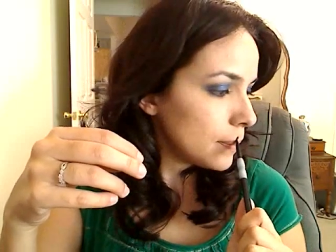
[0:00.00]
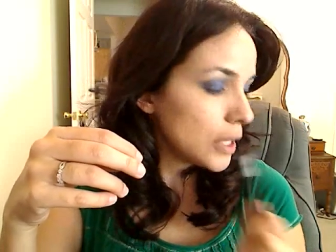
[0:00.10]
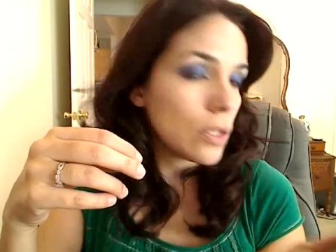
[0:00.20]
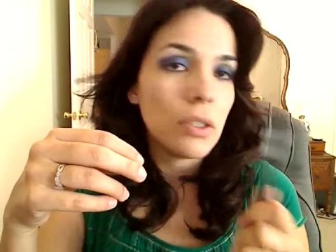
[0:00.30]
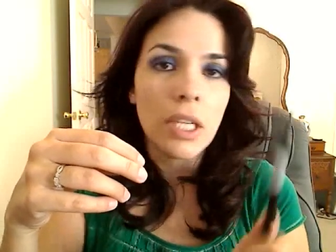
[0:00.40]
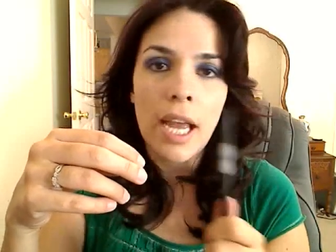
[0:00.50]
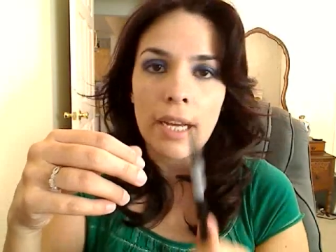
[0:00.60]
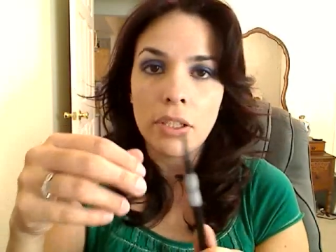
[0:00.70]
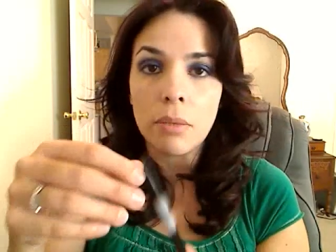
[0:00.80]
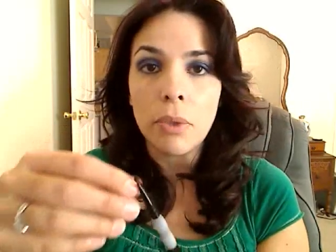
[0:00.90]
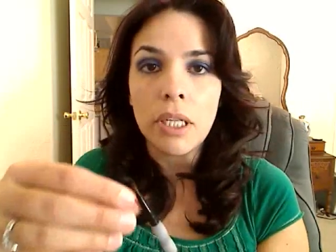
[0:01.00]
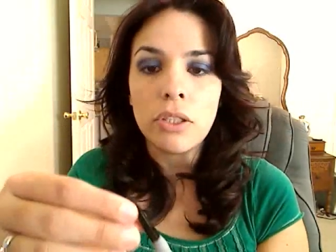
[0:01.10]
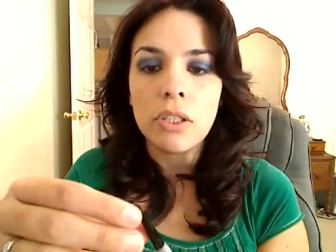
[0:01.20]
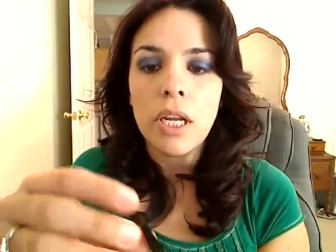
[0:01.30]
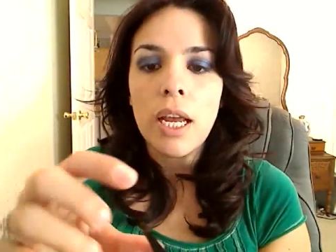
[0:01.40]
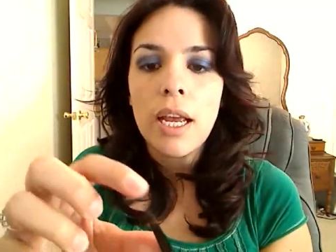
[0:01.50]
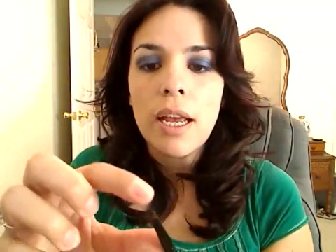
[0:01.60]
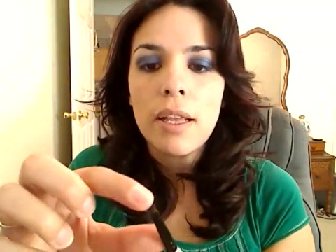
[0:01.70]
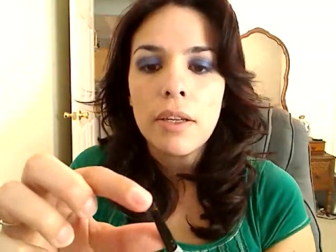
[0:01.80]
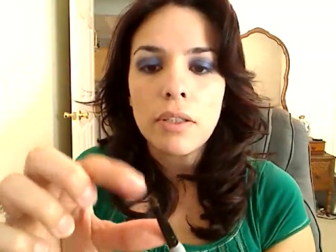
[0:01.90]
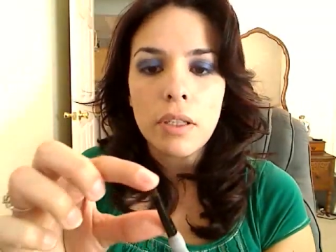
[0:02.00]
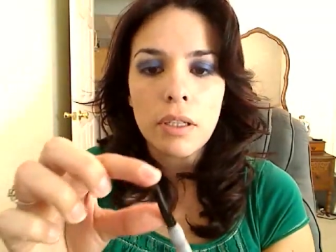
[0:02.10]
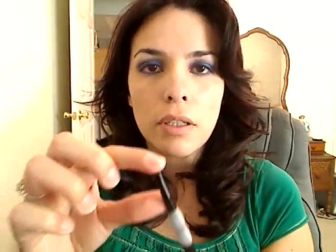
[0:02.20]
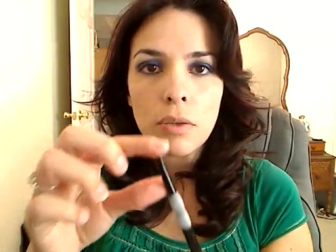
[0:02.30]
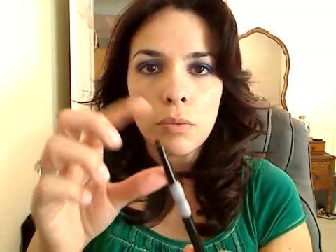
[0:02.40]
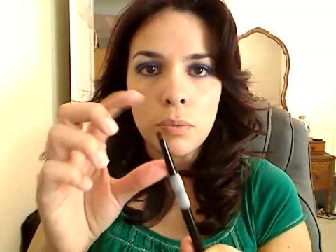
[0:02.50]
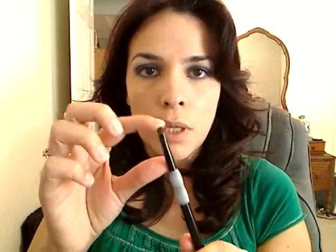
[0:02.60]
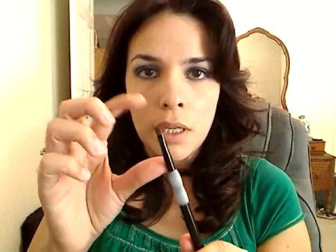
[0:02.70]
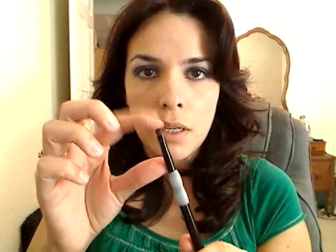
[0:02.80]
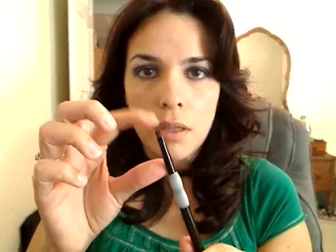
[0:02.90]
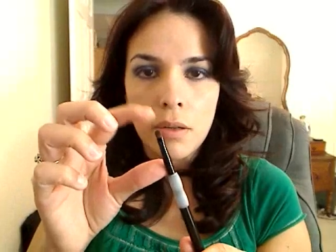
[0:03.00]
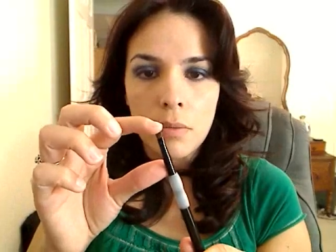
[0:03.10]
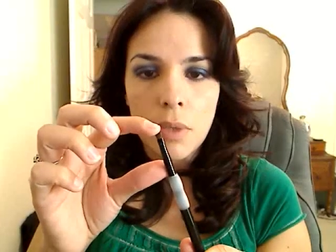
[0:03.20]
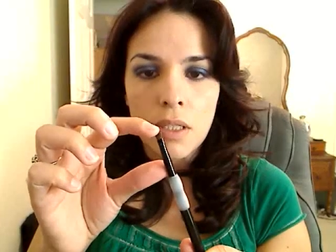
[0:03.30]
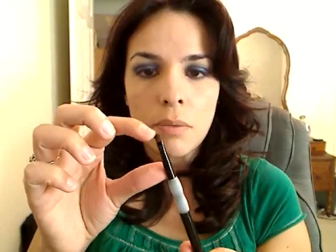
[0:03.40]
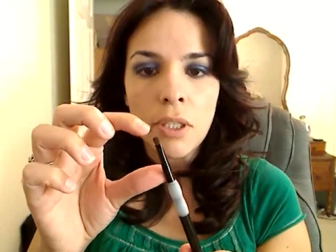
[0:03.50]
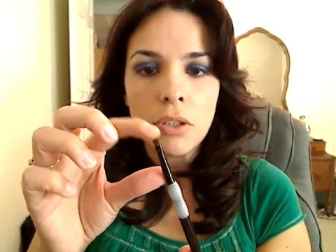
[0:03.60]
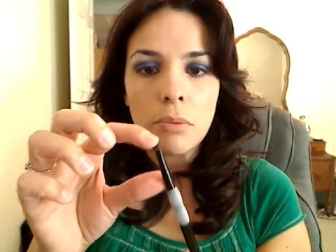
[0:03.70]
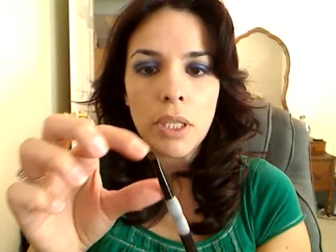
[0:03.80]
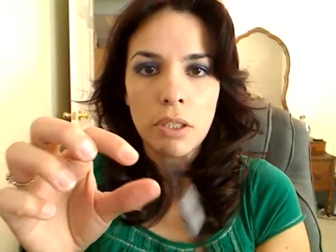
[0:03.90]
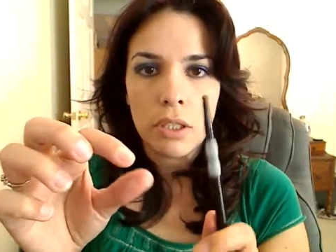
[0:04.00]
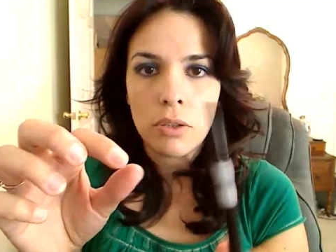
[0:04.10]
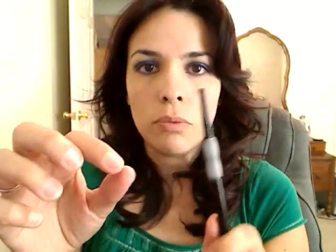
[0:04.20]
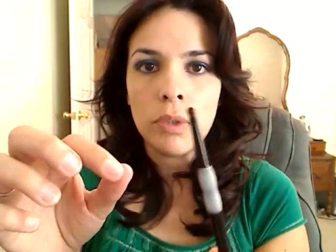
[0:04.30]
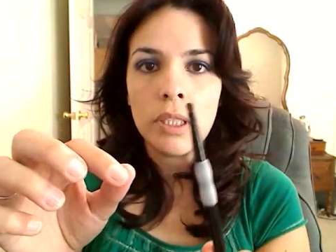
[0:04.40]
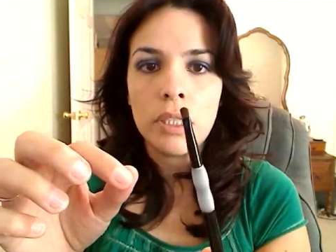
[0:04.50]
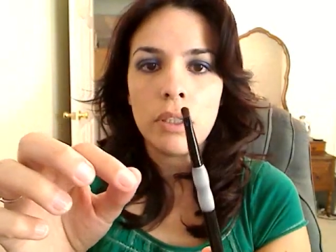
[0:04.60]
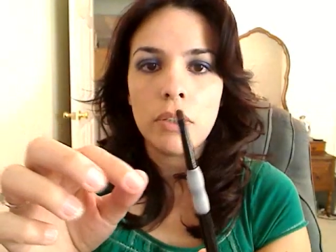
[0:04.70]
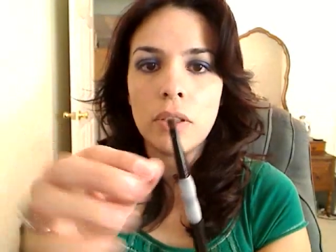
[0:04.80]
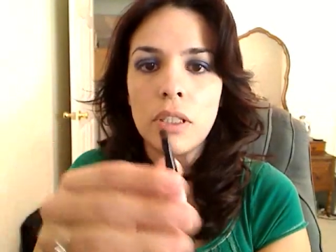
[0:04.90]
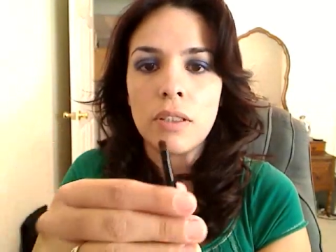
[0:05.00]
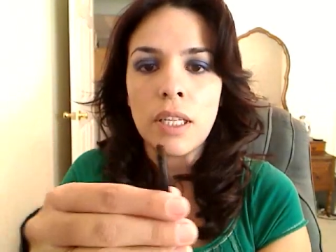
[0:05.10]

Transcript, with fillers: the Sonia Kashuk brush. There's a um, a smudger brush, and it's really close to this.